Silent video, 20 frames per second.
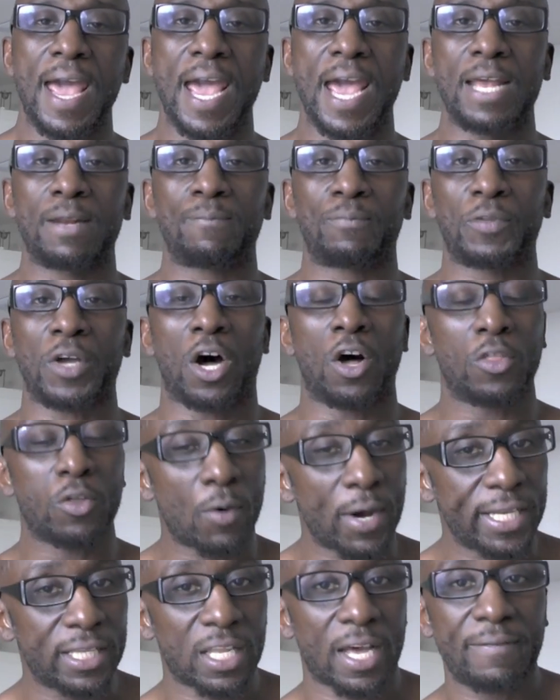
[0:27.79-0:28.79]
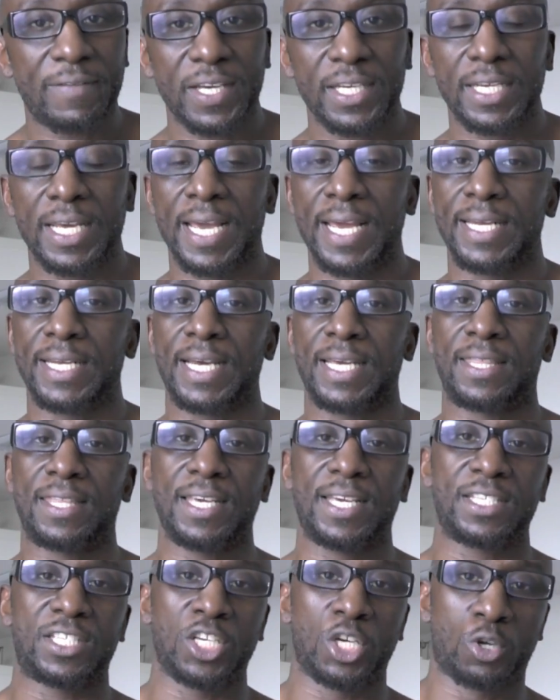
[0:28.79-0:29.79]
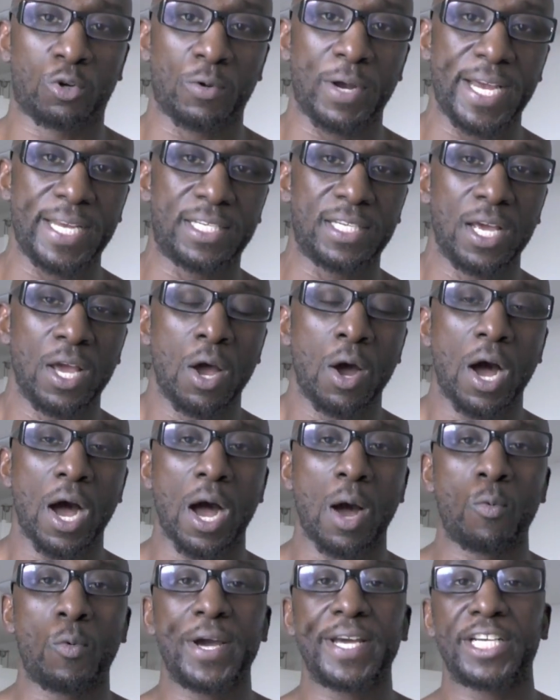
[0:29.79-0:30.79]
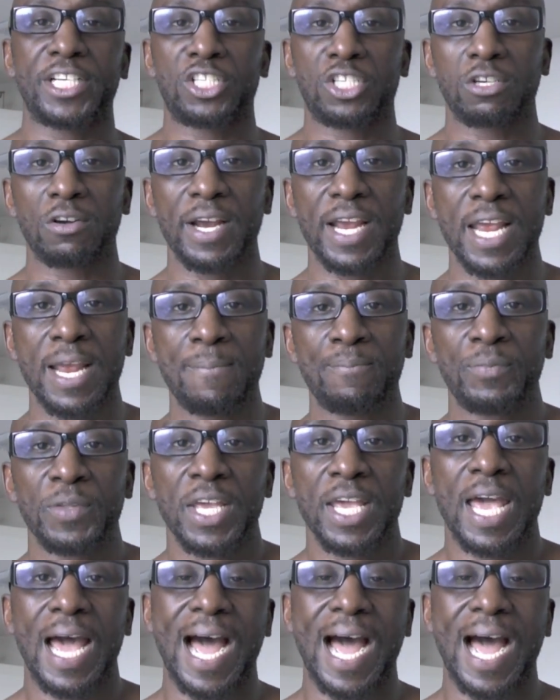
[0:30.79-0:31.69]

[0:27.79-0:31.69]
And although I love it and I think it's a great uh, way to train,